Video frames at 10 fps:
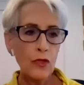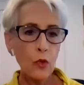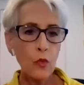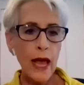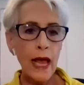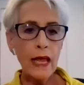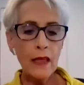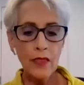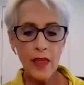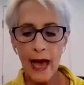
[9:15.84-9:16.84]
the
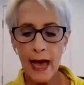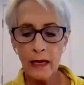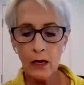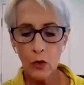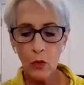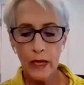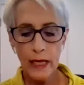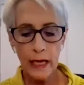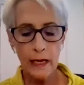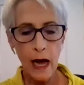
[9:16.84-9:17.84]
way that we
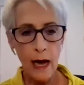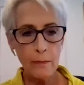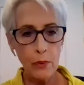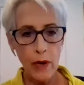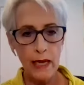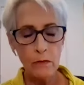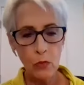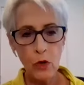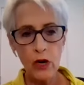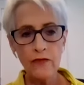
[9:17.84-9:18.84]
can operate
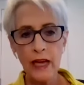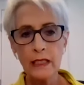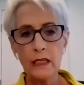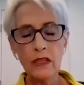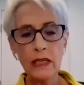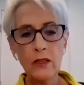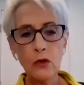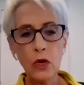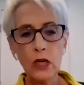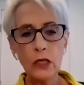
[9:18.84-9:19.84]
more effectively in the
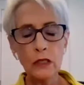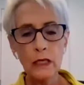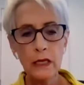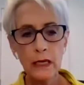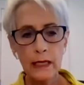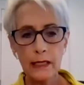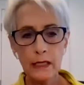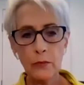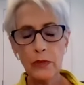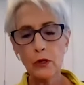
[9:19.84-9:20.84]
world is
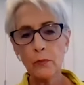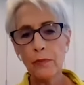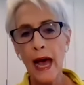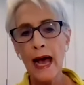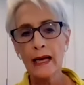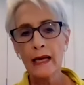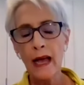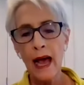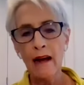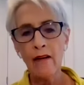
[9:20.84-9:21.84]
to build back
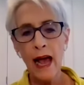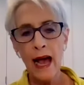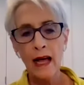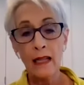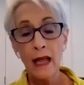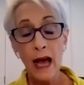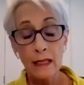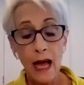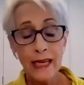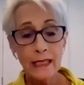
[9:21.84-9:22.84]
our
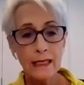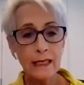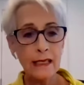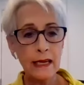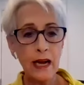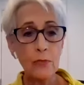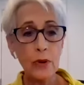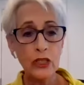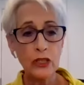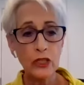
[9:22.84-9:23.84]
alliances and our
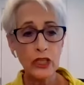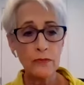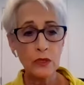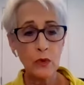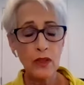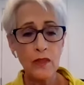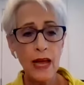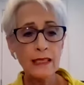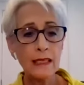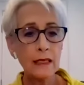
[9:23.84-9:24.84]
partnerships, whether
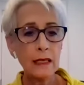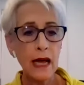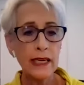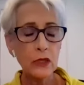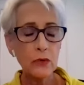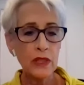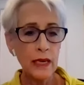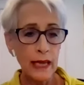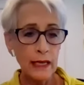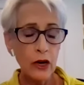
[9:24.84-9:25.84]
that's the alliance with
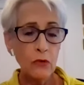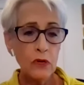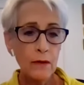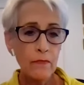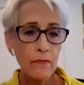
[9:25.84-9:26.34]
NATO,